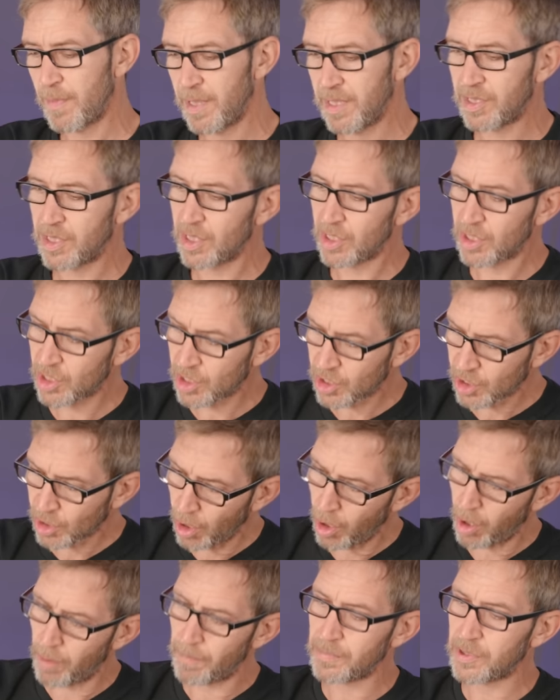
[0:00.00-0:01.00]
means the
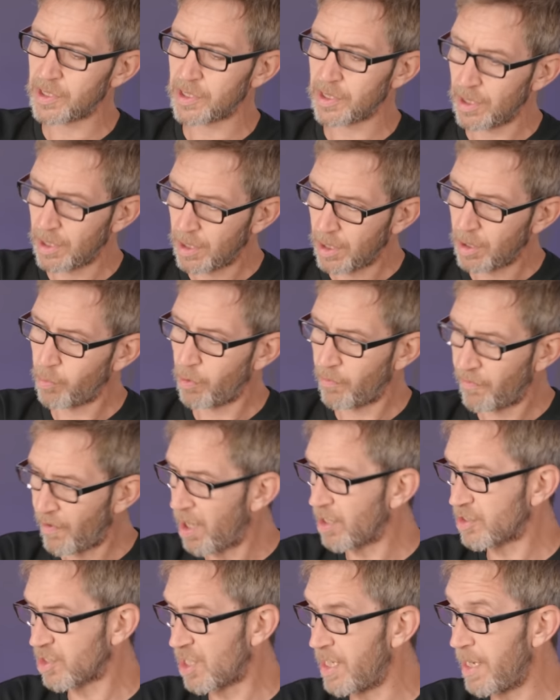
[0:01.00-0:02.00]
scop will
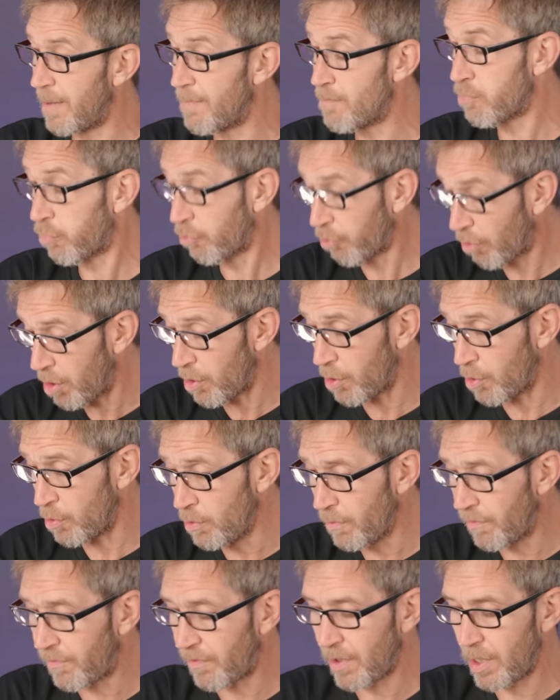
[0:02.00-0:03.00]
vastly
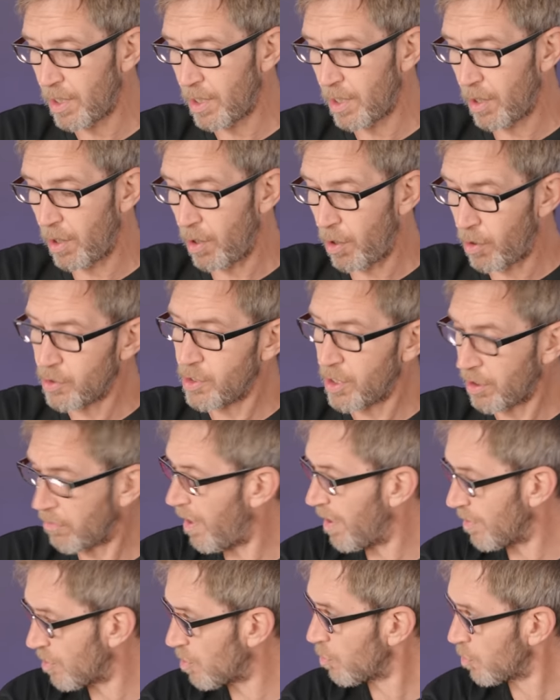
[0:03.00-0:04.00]
improve on your
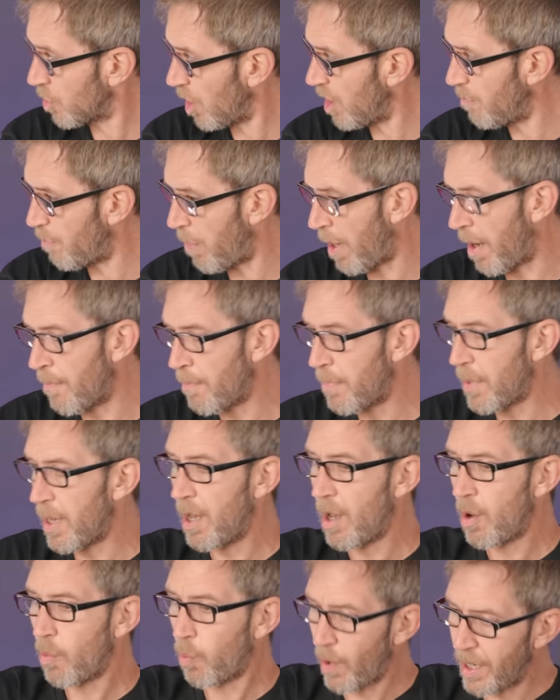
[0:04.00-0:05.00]
ground source heat pump
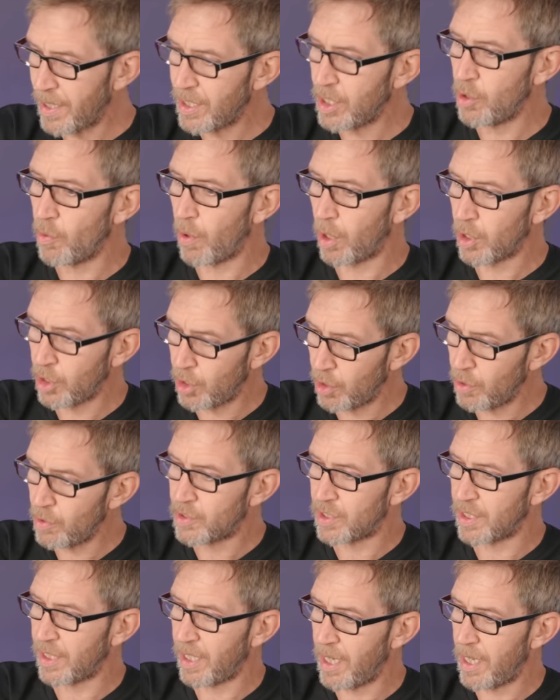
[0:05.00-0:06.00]
when you are
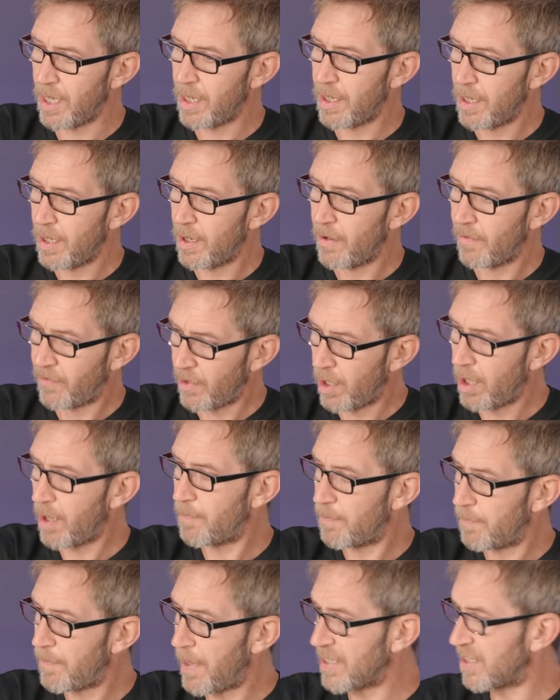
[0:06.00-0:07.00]
using it
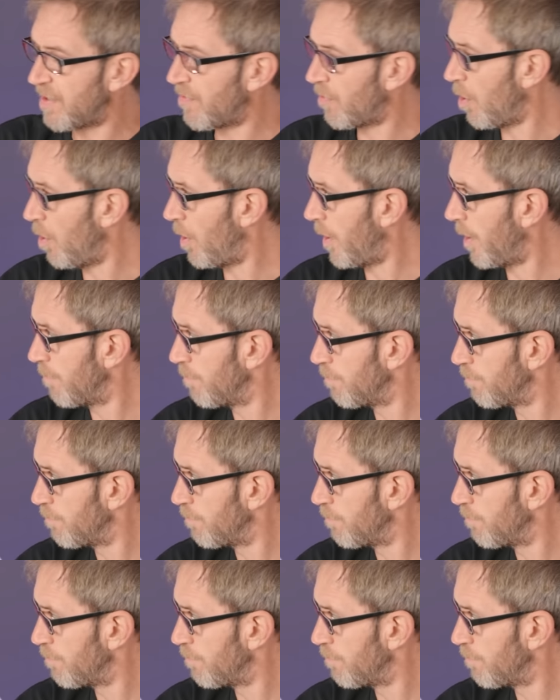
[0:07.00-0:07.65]
for passive cooling.